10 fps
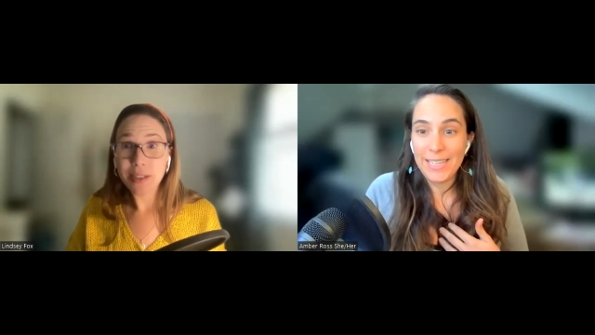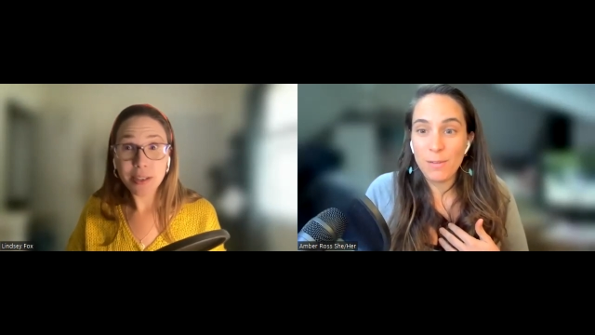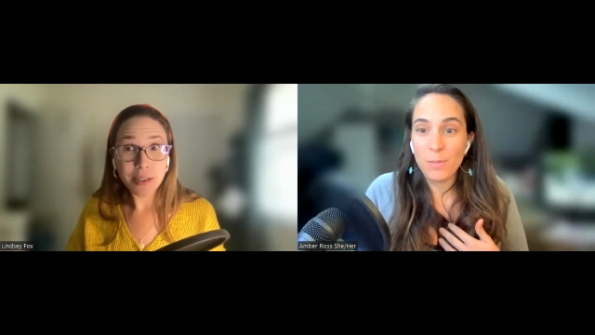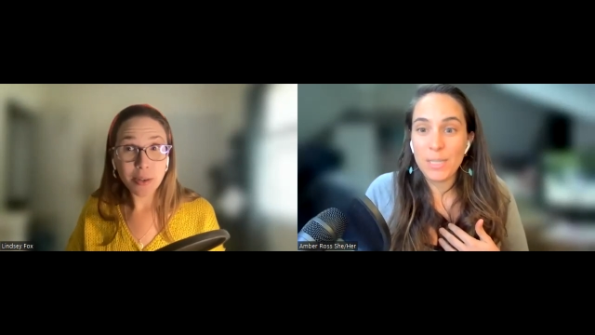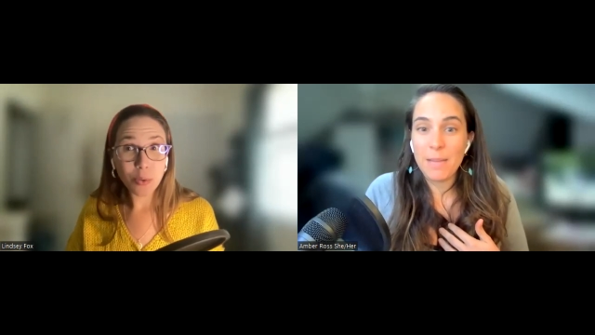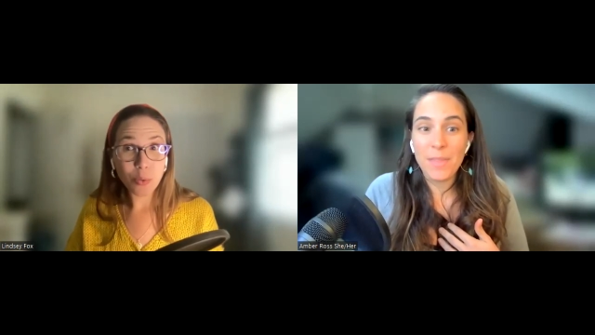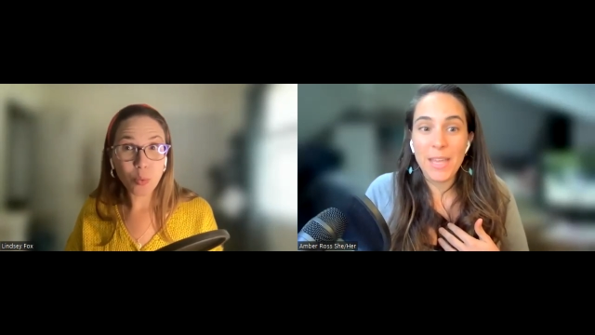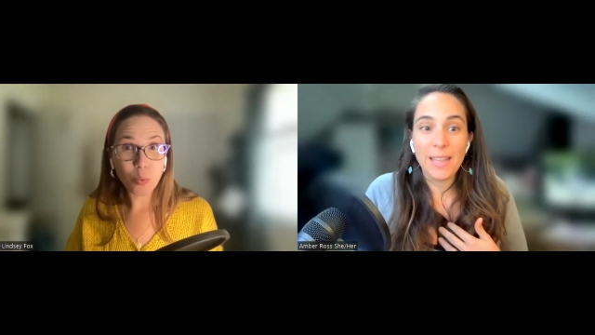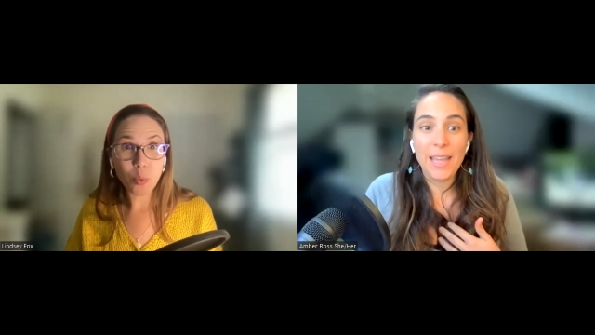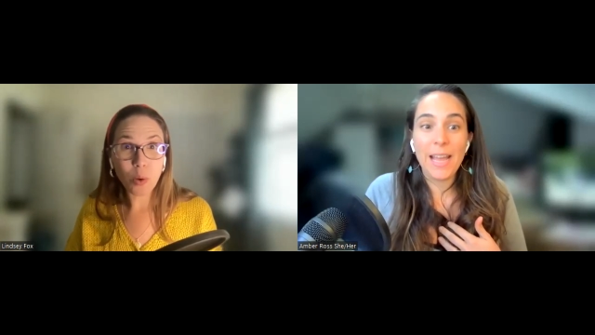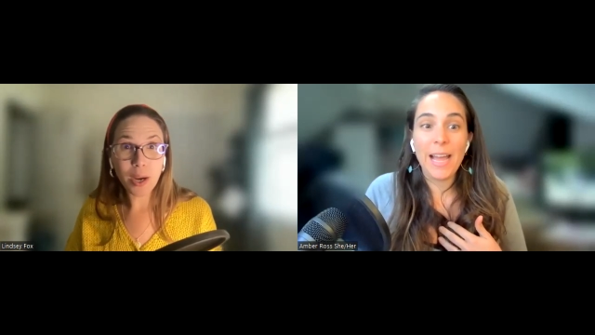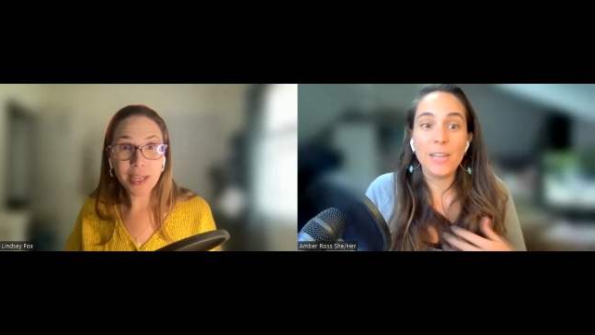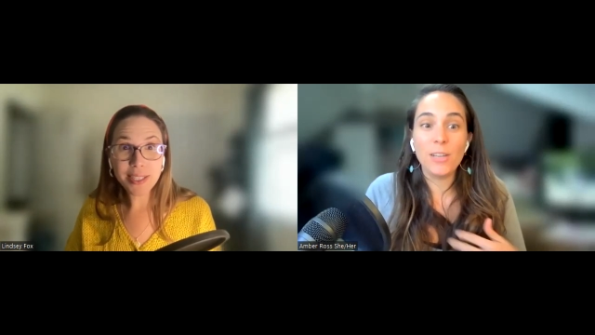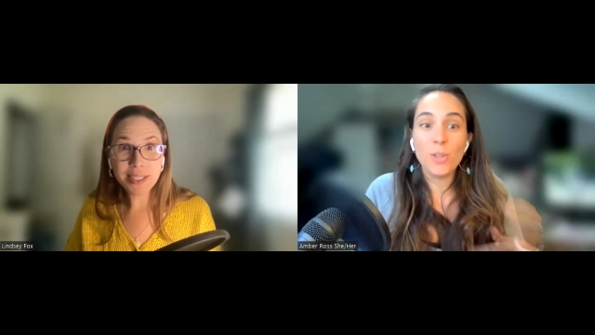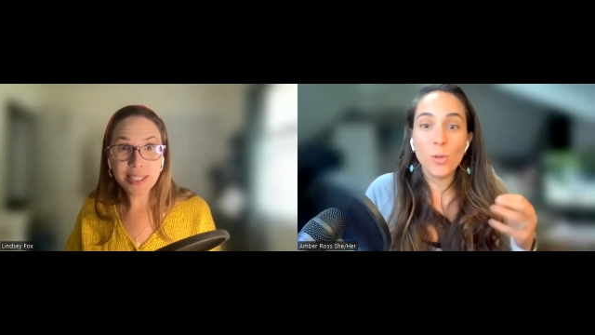Speaker 1: It was something like right. I
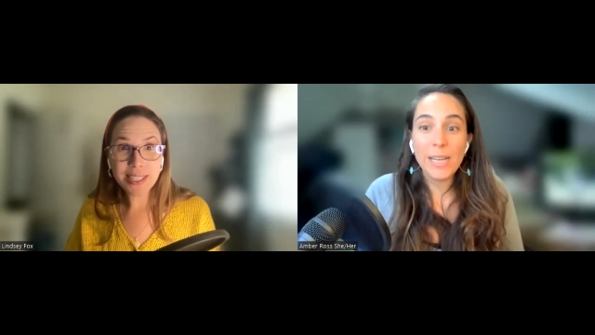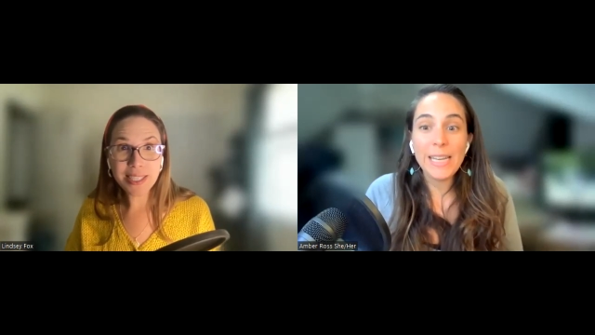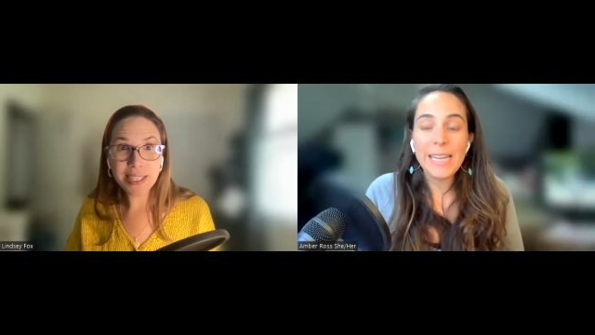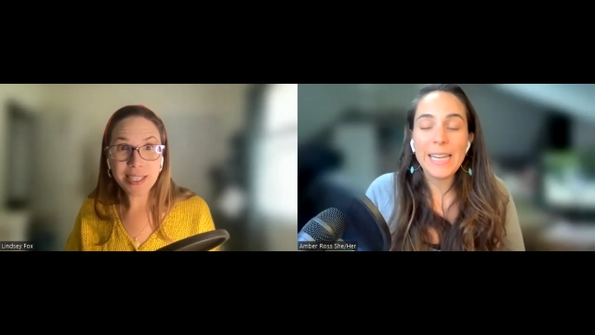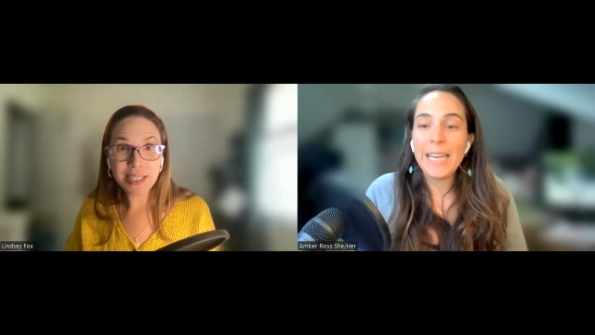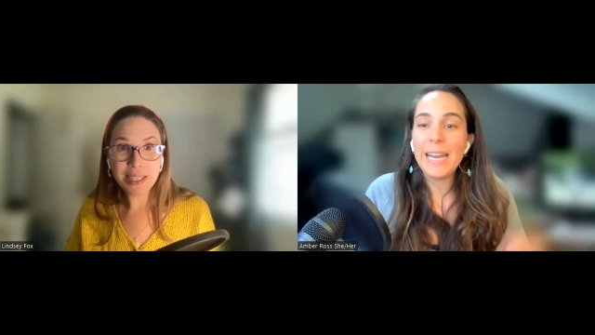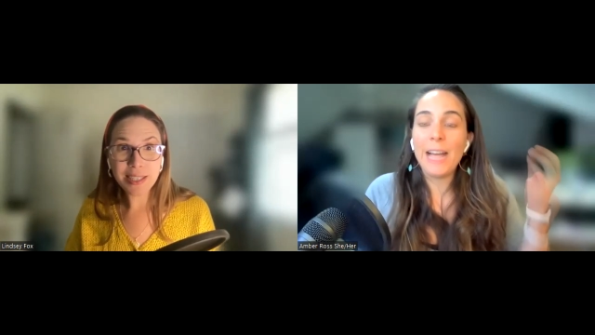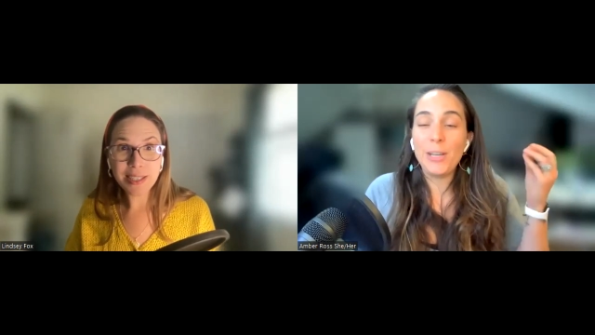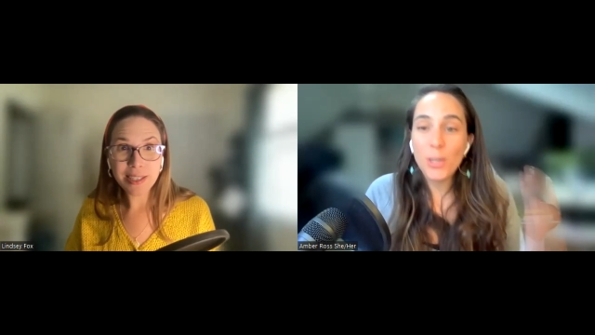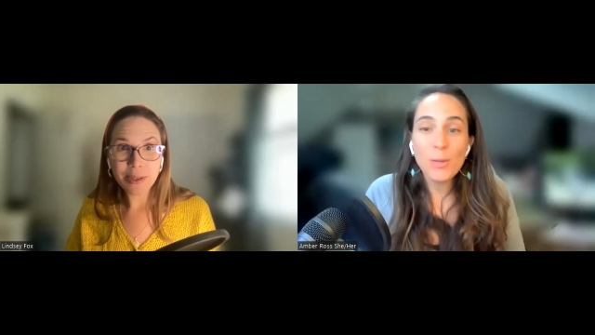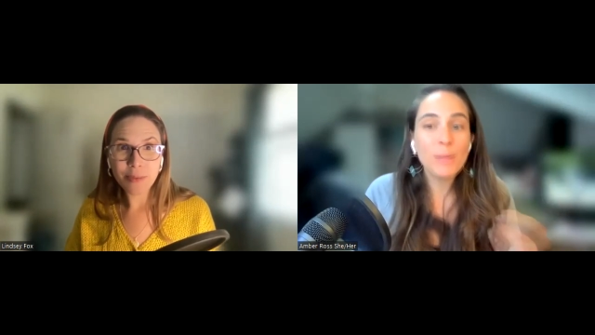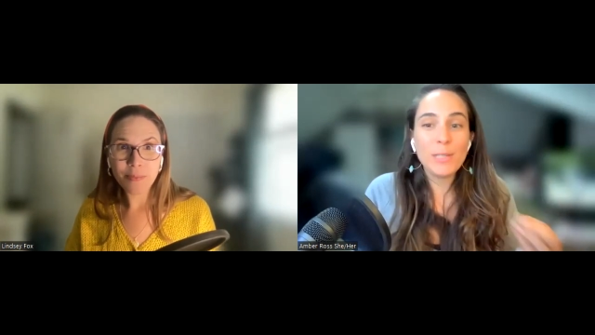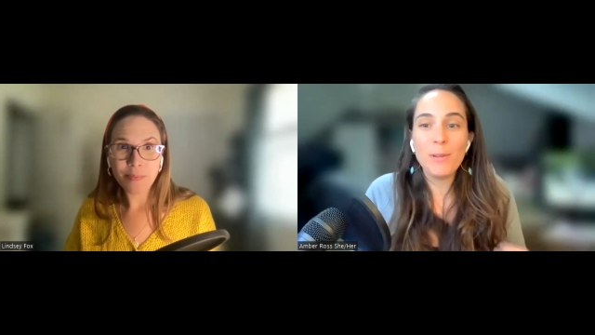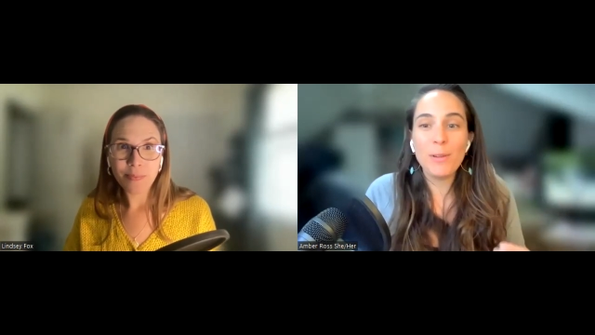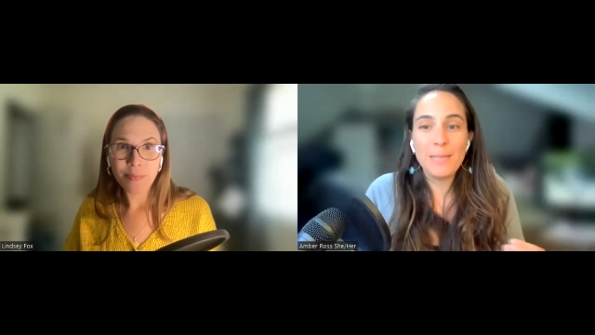enjoyed eating it. I knew it
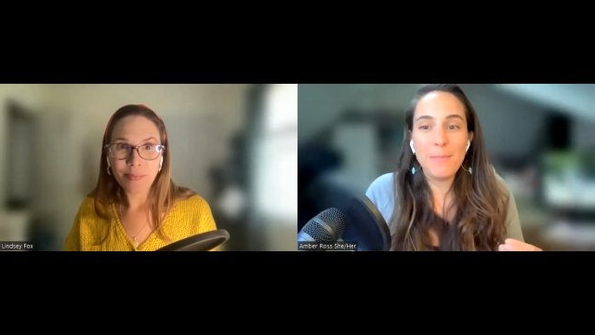was going to